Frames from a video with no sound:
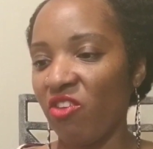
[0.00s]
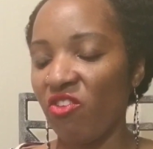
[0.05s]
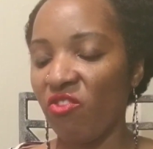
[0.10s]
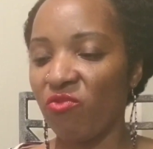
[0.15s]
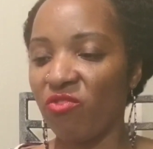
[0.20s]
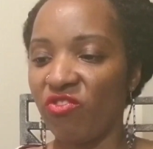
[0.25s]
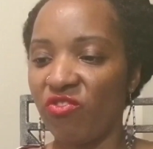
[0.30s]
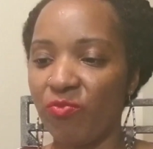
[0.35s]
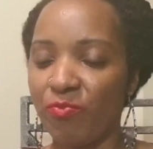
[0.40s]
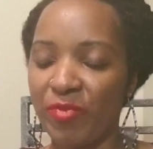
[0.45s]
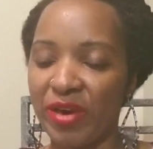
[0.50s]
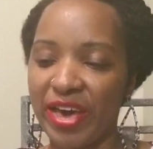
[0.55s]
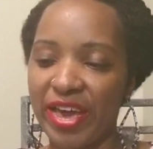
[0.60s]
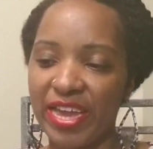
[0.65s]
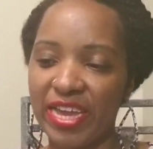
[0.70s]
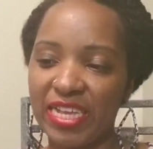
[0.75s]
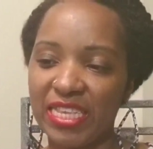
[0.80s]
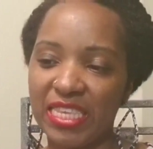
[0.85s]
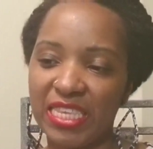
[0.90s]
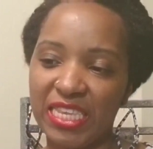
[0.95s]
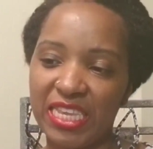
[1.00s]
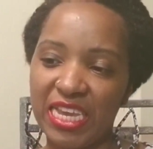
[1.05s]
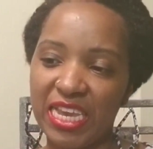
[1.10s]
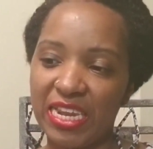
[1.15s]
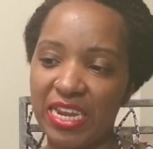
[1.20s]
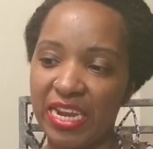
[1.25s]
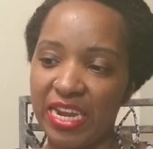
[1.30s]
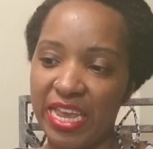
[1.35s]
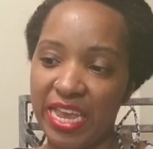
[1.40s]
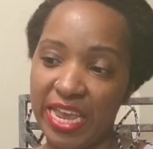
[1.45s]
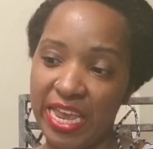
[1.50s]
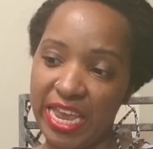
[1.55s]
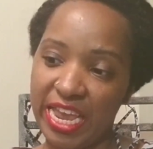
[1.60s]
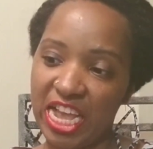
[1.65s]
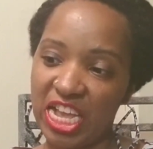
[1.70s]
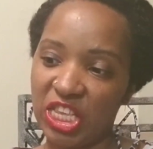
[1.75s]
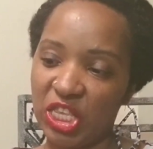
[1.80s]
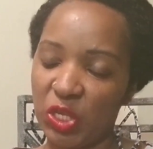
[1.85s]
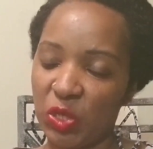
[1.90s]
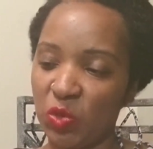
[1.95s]
with biotin and hair
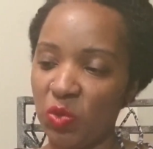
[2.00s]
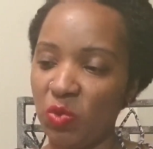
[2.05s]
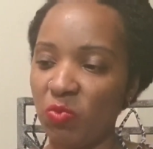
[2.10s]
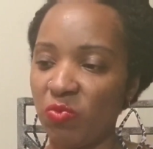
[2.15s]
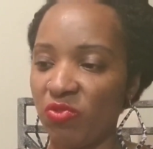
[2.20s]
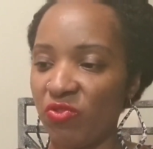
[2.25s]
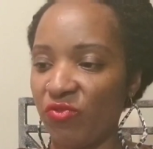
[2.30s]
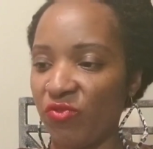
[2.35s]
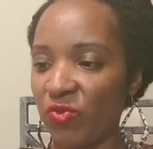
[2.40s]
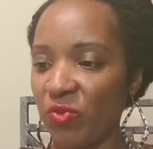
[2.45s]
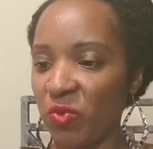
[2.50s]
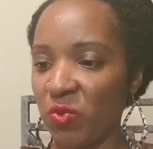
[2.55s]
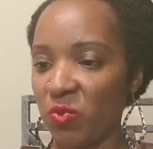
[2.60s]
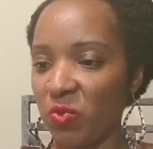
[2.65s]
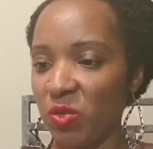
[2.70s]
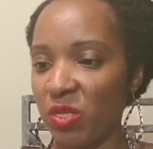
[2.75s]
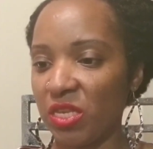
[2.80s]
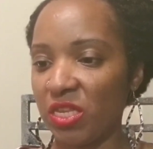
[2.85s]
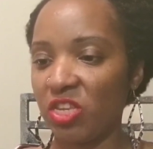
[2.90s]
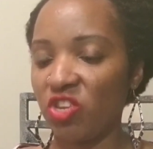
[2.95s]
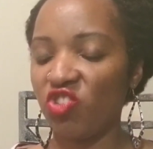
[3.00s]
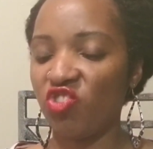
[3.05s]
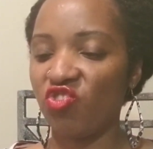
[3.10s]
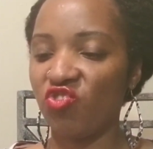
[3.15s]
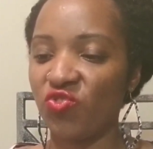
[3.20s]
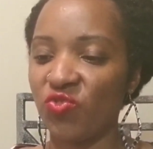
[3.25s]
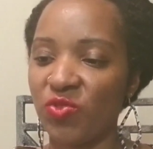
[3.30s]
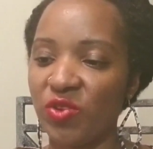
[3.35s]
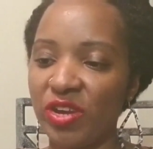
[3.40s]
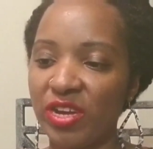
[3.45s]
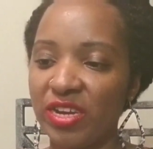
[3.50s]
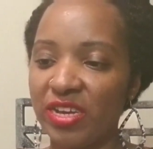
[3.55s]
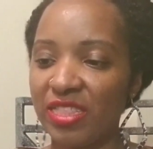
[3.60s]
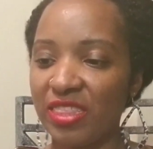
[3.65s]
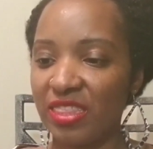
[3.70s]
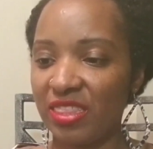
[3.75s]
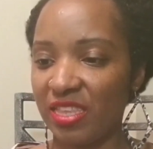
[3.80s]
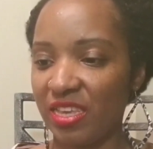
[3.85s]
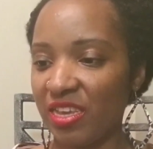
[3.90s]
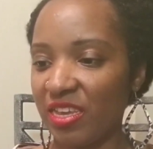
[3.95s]
superfoods. Stronger,
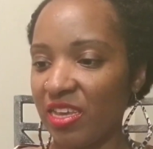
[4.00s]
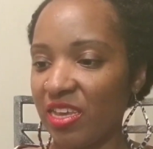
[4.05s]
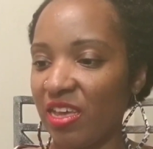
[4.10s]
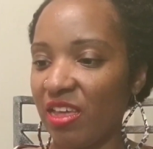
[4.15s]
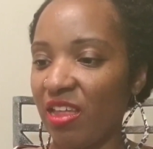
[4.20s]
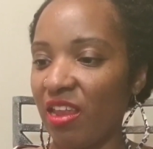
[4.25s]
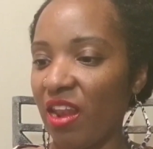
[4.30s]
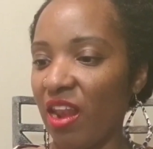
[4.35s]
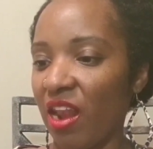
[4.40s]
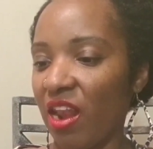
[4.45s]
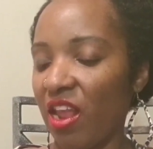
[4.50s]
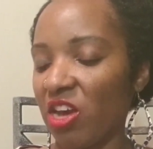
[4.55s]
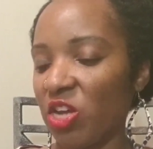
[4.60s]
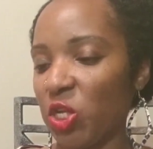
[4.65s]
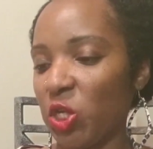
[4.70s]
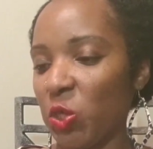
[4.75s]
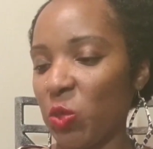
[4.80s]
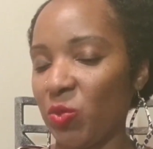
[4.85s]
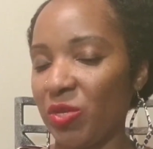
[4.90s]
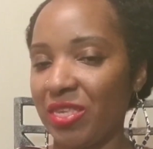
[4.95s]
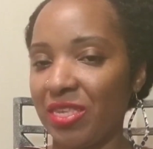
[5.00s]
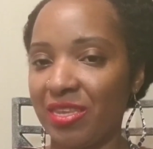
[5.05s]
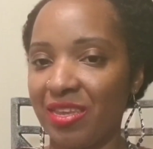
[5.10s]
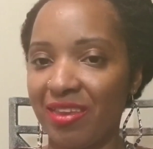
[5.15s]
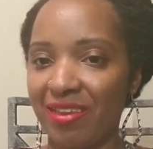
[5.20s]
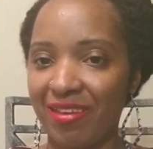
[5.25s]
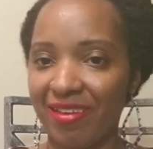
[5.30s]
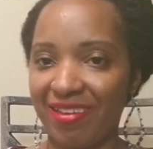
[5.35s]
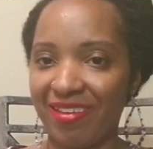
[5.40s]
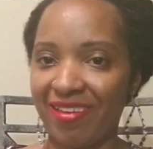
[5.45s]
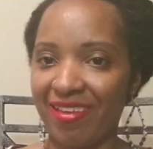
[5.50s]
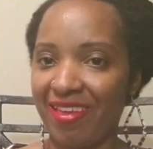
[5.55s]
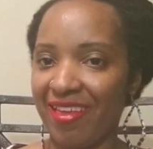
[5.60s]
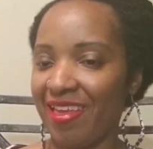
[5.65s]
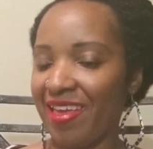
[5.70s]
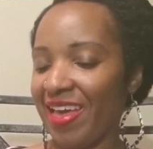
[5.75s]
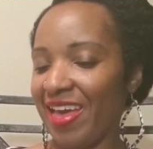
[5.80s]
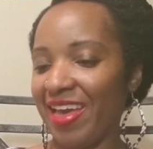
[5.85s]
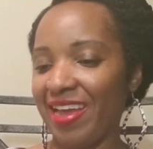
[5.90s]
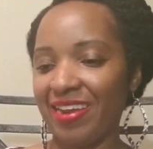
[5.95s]
thicker, luxurious hair.
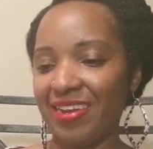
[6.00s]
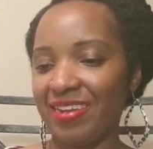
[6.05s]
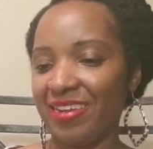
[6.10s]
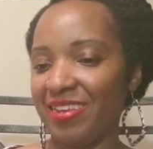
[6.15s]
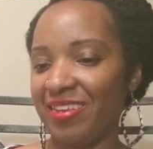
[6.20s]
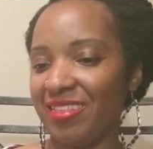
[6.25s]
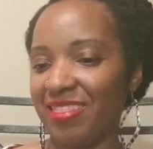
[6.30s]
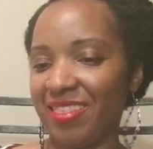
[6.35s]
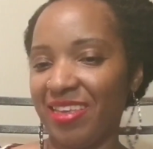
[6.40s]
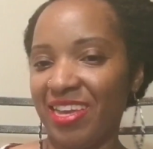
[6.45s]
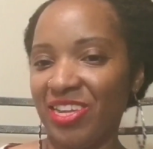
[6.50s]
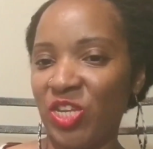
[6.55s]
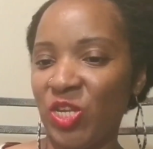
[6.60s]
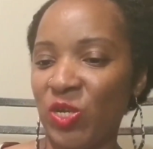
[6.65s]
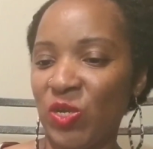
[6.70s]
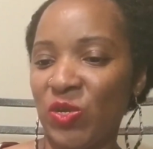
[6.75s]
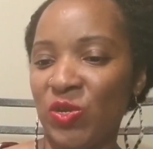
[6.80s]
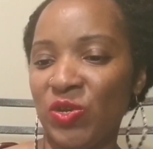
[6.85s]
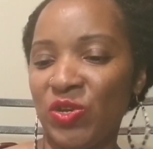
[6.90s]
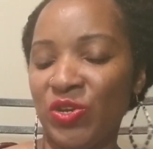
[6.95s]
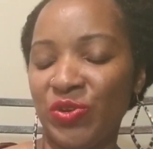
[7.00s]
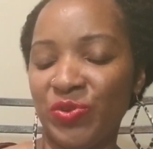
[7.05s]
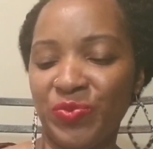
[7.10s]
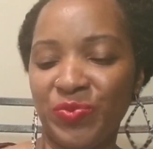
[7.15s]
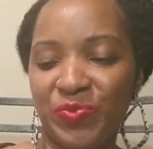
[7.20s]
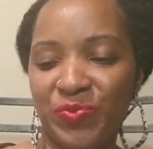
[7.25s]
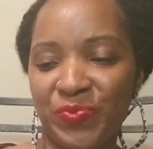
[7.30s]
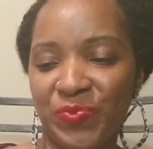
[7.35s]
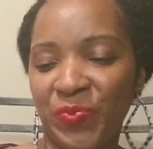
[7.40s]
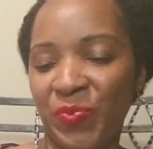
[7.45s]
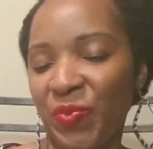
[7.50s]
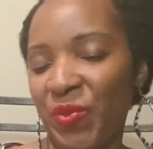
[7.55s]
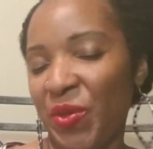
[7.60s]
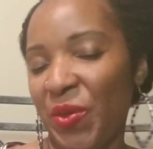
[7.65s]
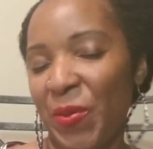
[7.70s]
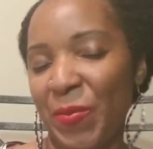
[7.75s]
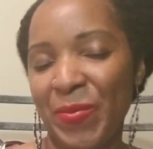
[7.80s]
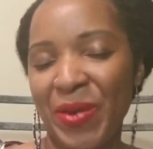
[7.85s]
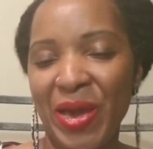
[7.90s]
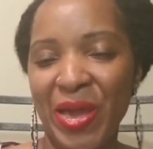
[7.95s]
I need that, y'all.
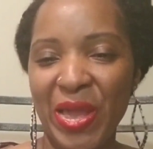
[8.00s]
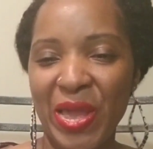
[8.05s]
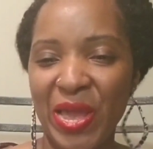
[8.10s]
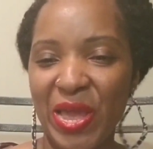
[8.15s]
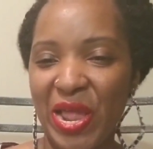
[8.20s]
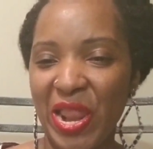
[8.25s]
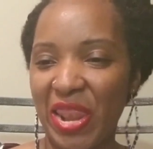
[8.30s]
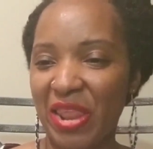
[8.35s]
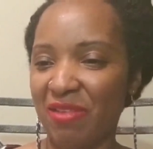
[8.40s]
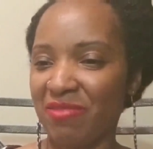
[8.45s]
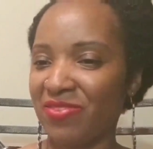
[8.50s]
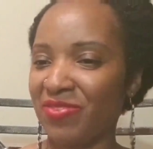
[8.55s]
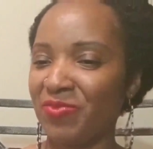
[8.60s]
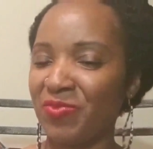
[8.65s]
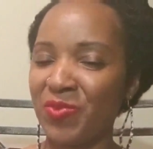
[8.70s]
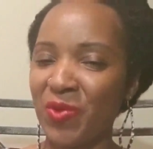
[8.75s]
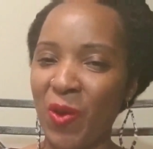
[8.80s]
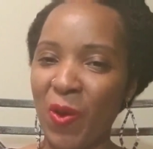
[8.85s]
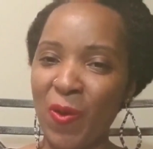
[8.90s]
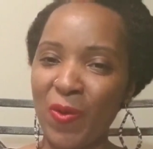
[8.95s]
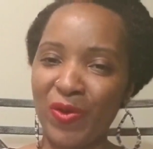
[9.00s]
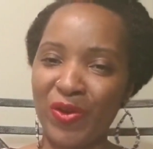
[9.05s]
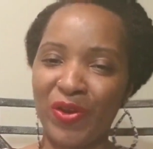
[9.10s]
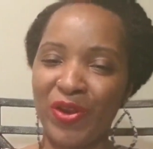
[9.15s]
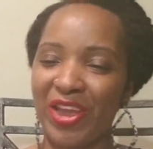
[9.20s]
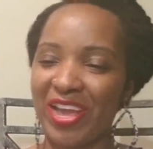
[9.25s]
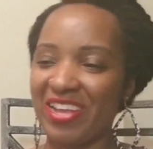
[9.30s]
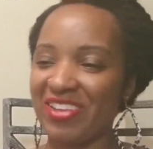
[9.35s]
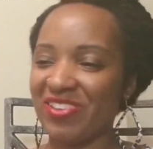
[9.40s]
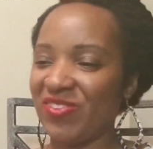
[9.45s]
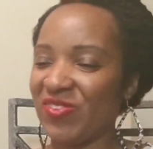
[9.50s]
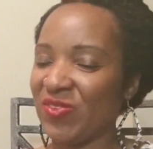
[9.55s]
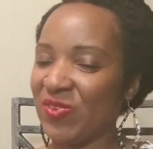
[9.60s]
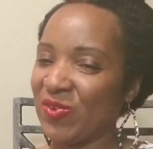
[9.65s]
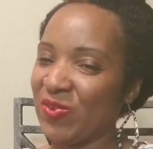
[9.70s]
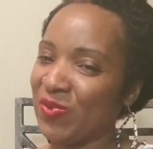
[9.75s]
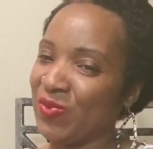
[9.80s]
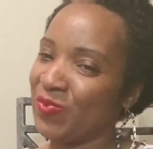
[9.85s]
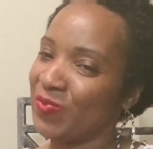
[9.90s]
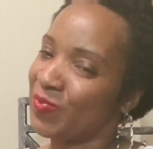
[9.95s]
My hair loves some coconut,
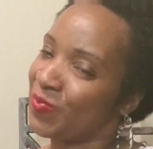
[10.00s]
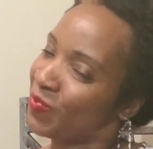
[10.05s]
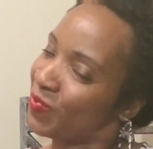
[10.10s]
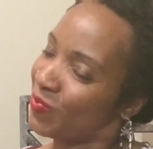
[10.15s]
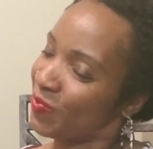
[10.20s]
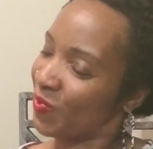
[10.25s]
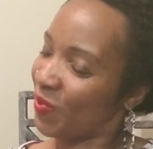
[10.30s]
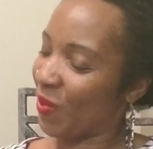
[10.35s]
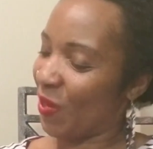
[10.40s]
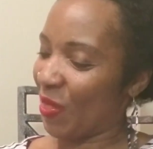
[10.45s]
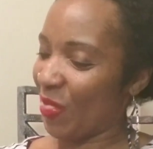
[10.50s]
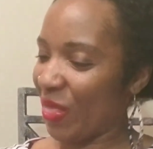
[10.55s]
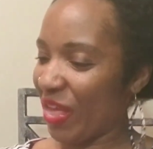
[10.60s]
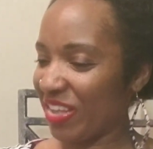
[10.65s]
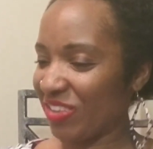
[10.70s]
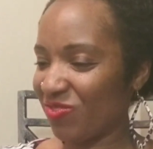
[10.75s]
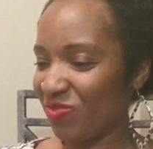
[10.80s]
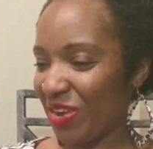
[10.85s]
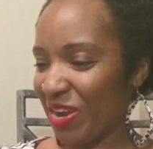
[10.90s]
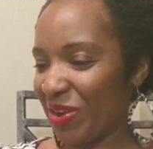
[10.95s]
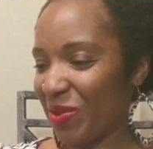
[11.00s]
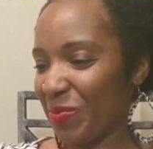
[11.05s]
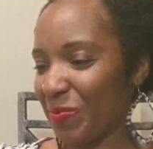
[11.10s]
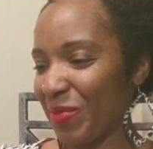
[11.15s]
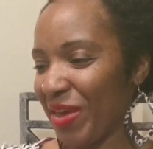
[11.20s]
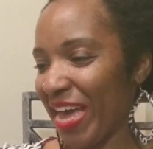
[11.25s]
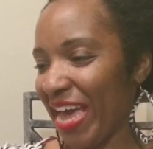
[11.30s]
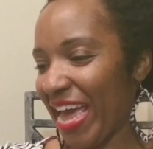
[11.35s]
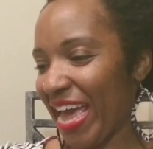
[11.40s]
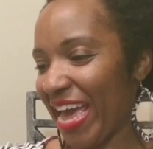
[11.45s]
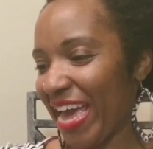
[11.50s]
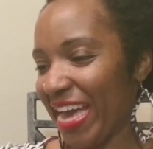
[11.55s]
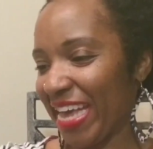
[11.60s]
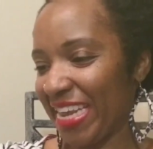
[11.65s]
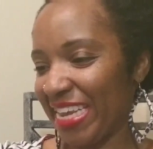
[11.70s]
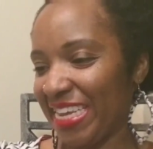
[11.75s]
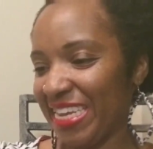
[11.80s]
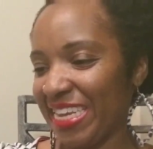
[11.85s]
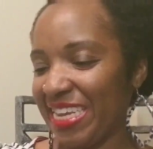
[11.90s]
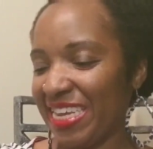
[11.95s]
so that's right up my
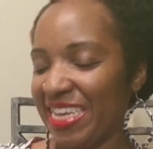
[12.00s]
alley.